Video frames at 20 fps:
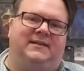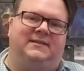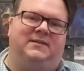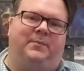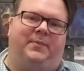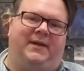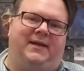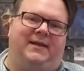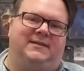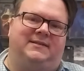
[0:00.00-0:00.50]
to
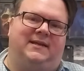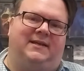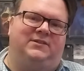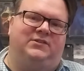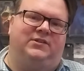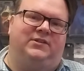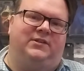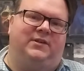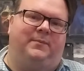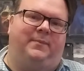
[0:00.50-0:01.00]
pay
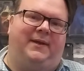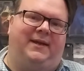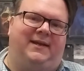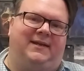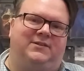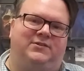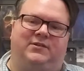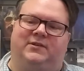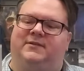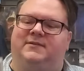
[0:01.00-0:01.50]
attention to
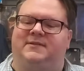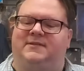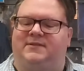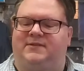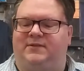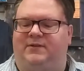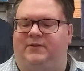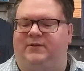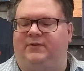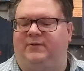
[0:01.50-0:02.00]
Patience,
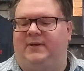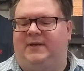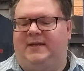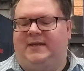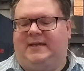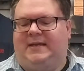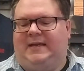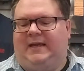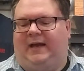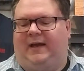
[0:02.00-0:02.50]
too.
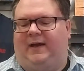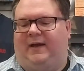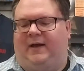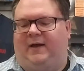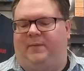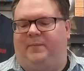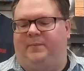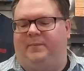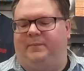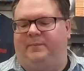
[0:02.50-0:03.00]

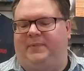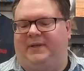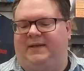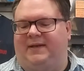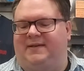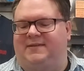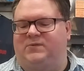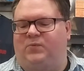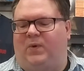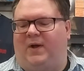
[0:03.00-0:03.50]
Um,
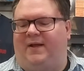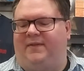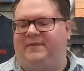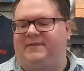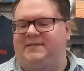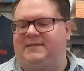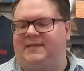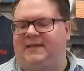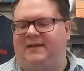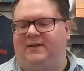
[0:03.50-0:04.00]
because while the
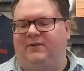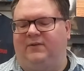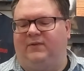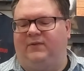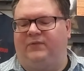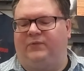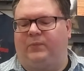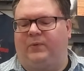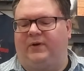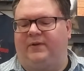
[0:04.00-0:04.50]

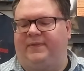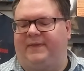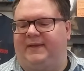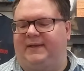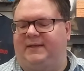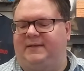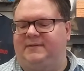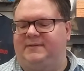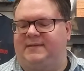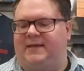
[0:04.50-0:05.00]
singles were
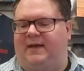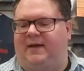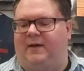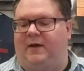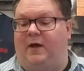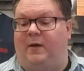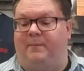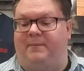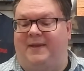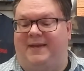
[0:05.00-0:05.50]
things, uh,
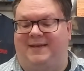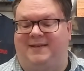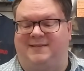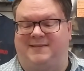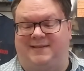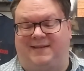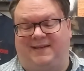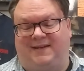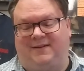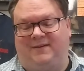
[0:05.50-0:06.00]

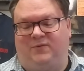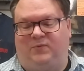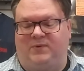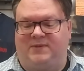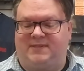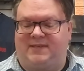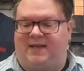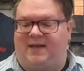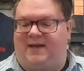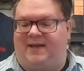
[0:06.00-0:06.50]
Amazing
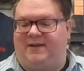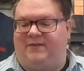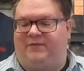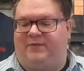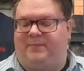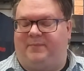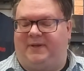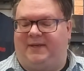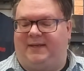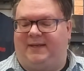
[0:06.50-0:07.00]
was kind of a
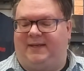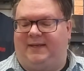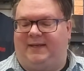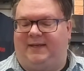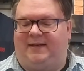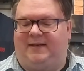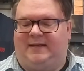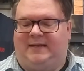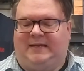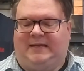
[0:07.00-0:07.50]
big
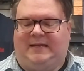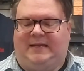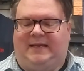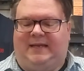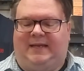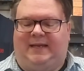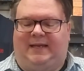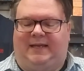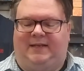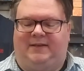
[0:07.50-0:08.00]
hit.
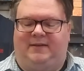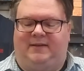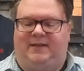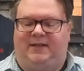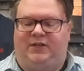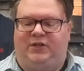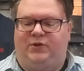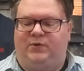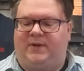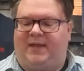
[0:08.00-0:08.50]
In
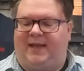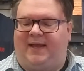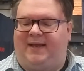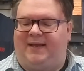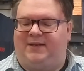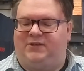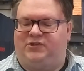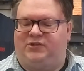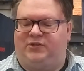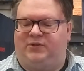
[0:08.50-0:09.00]
the
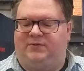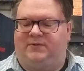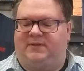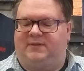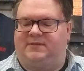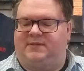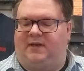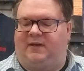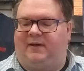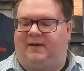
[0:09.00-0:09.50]
UK, Shoot the
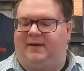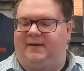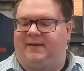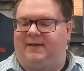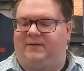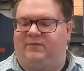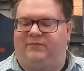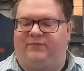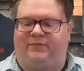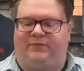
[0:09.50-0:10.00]
Dog
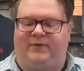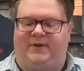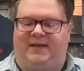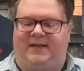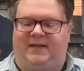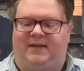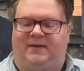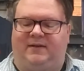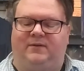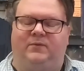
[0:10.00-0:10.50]
and
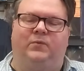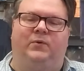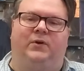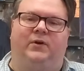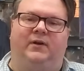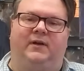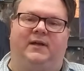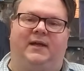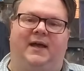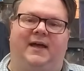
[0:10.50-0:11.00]
Freak
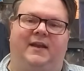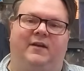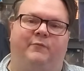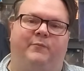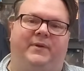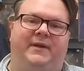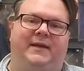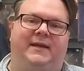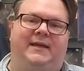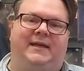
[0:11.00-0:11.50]
were kind of
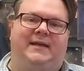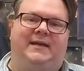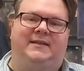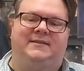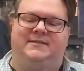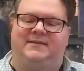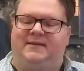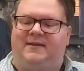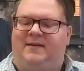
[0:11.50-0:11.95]
big hits.